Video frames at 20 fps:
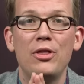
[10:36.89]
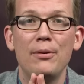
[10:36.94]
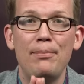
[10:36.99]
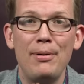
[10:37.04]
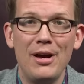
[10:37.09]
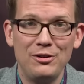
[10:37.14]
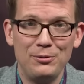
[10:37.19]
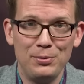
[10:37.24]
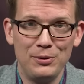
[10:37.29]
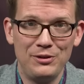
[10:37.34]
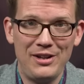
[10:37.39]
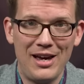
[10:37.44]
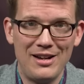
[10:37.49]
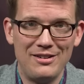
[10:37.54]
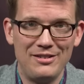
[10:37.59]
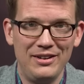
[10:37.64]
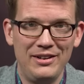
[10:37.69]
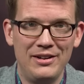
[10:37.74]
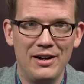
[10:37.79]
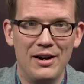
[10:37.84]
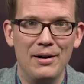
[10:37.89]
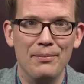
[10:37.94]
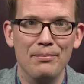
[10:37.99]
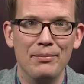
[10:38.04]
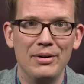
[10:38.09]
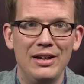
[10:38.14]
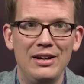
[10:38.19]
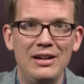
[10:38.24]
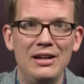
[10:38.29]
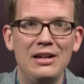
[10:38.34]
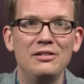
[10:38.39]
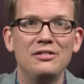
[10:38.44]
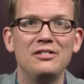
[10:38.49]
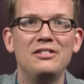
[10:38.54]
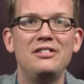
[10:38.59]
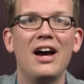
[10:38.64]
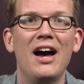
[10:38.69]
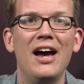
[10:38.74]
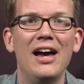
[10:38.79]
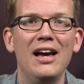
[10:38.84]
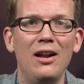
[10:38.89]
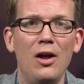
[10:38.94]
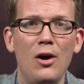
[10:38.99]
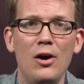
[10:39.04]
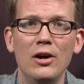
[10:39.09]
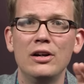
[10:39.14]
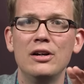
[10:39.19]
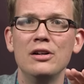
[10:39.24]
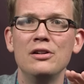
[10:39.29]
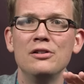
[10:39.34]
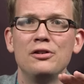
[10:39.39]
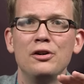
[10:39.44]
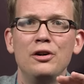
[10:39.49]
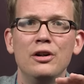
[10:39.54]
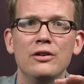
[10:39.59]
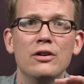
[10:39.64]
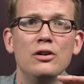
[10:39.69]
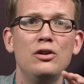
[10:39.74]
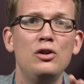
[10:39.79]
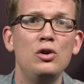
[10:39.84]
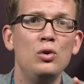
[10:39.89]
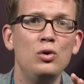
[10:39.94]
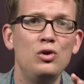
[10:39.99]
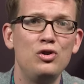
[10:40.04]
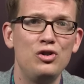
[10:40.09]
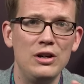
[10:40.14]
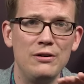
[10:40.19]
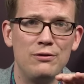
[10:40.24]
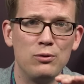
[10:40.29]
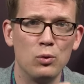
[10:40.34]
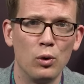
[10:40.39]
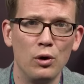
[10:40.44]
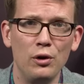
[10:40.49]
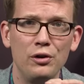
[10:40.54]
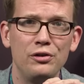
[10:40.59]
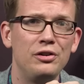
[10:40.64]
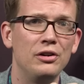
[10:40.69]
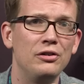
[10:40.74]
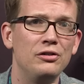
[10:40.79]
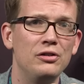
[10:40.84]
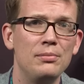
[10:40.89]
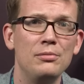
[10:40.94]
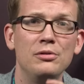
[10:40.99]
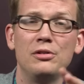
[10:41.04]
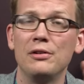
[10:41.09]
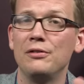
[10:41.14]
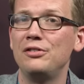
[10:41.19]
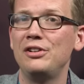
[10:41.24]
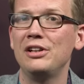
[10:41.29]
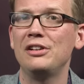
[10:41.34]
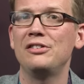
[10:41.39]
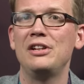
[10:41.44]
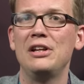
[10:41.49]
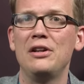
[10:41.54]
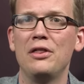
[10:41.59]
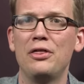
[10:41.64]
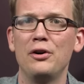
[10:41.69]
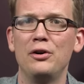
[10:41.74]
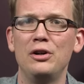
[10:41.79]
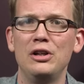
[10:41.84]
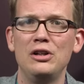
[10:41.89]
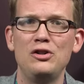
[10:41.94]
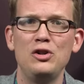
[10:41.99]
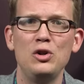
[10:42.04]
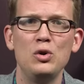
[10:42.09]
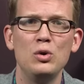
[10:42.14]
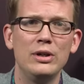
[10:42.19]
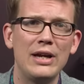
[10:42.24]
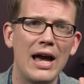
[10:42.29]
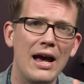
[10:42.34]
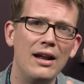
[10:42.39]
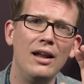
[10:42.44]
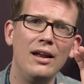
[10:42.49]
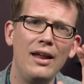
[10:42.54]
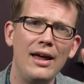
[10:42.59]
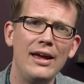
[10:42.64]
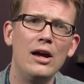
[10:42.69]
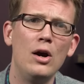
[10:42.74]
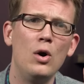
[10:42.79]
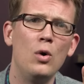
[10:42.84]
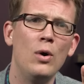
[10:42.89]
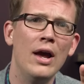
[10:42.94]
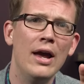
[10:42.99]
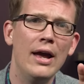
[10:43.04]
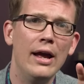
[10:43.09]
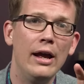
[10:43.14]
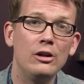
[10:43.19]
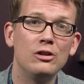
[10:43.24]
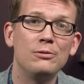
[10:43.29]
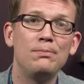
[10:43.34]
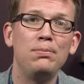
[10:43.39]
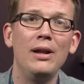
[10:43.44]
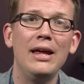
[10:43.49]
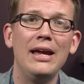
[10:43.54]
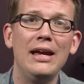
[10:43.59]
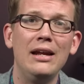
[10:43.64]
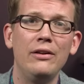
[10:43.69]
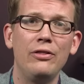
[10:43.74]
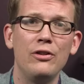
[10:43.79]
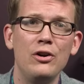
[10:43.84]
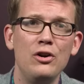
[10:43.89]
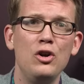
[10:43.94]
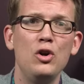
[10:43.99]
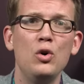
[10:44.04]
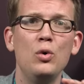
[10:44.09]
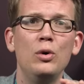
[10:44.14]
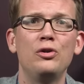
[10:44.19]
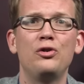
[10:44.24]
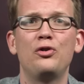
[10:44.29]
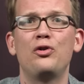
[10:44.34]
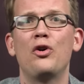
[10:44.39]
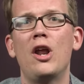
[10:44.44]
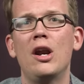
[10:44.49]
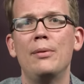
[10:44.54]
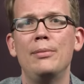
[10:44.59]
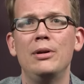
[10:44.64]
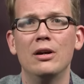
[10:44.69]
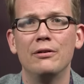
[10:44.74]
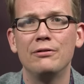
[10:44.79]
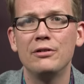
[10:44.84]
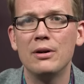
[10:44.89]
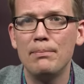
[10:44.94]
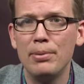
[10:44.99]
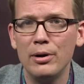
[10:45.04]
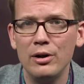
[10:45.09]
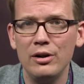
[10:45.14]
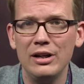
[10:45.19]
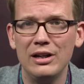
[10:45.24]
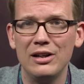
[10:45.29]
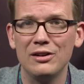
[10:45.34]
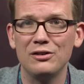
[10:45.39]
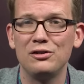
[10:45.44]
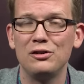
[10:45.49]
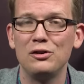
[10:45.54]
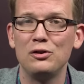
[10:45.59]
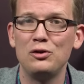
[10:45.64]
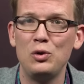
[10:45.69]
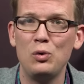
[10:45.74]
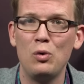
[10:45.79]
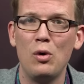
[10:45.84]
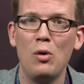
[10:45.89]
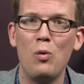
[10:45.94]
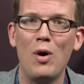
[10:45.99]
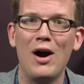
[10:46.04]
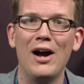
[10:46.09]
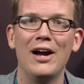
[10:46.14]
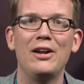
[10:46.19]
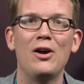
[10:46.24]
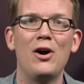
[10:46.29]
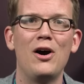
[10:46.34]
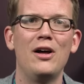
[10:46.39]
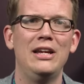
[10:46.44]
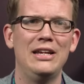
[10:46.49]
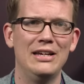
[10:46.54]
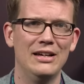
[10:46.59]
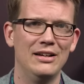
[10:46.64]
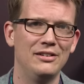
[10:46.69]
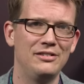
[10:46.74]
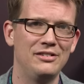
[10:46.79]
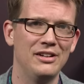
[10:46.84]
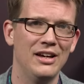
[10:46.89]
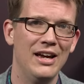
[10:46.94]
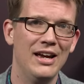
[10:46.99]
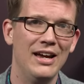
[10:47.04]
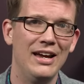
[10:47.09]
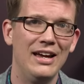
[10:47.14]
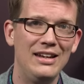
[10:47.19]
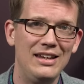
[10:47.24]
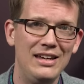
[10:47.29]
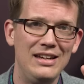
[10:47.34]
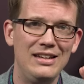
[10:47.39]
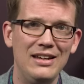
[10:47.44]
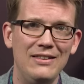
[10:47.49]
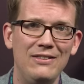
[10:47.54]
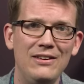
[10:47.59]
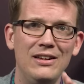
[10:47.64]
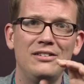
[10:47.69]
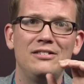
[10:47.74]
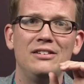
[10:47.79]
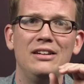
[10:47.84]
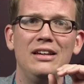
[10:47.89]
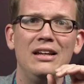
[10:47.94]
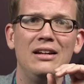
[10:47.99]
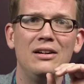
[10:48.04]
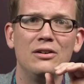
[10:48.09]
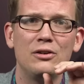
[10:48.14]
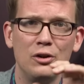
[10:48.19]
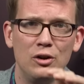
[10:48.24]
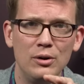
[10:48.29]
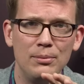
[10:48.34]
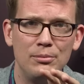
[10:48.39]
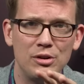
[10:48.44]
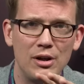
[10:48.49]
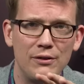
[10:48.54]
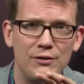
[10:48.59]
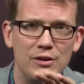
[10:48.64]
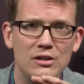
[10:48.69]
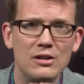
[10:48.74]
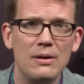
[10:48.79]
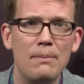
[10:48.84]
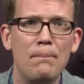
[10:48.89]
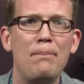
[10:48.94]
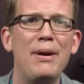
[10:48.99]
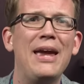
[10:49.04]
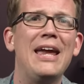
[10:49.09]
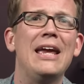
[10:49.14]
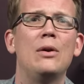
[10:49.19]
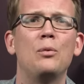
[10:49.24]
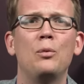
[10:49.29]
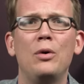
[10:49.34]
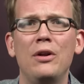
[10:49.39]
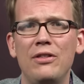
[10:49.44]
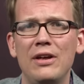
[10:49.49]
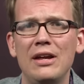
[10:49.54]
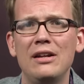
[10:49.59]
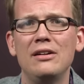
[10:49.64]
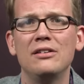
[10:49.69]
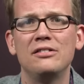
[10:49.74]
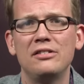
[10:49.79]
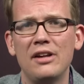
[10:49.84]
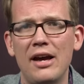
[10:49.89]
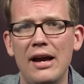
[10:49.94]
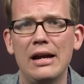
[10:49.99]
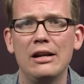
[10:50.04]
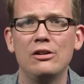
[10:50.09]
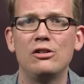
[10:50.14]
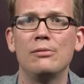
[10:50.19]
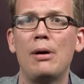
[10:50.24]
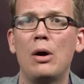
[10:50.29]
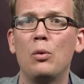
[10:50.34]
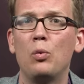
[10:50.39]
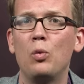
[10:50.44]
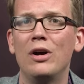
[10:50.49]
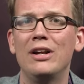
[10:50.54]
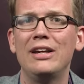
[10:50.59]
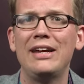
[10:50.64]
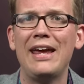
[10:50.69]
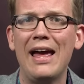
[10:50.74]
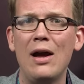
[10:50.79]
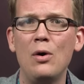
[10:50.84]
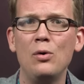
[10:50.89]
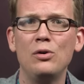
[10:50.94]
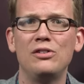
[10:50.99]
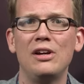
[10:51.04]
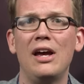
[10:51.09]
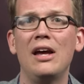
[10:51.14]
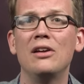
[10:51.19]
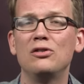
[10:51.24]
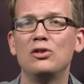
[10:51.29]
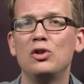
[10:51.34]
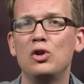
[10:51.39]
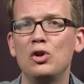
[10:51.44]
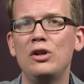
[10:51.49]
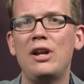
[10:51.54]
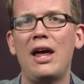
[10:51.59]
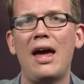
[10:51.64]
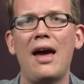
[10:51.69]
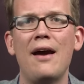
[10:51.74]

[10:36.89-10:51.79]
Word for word: But the best was yet to come. In his Dialogue Concerning the Two Chief World Systems of sixteen thirty-two, Galileo explained the new astronomy of Copernicus to a wide audience. And he did this in terms of a debate within science about what counts as good